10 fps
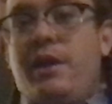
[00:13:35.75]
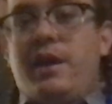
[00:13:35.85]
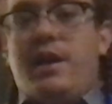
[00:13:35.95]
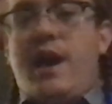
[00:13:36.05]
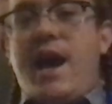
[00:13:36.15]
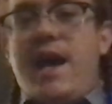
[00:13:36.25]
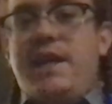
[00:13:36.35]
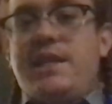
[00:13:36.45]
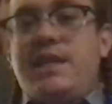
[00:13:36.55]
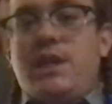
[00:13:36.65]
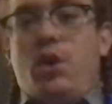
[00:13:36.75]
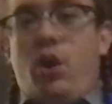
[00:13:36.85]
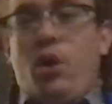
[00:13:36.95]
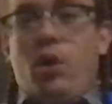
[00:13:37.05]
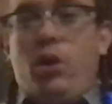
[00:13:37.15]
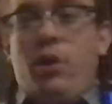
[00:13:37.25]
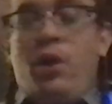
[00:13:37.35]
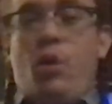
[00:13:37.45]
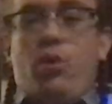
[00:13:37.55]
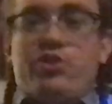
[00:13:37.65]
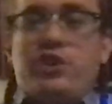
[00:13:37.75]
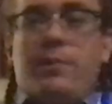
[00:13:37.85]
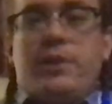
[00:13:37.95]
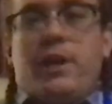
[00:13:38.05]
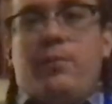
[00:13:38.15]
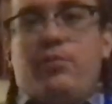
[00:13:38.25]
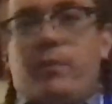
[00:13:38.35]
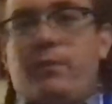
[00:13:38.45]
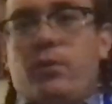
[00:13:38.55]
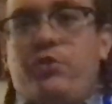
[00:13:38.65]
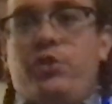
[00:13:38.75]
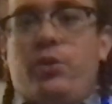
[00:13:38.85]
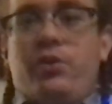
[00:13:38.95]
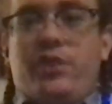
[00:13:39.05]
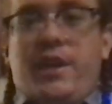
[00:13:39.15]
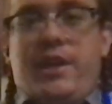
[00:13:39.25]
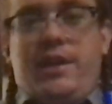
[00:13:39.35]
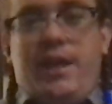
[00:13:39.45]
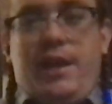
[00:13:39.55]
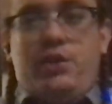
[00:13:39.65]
an IDR, or sometimes referred to as an IDA.